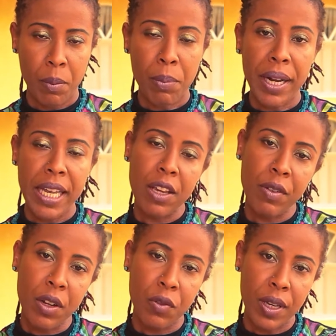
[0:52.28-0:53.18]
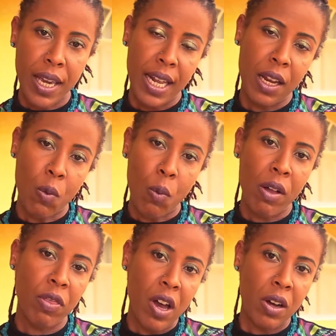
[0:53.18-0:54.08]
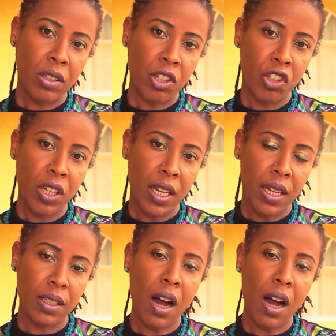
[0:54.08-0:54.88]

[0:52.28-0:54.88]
But even if you're getting 1,000 shillings,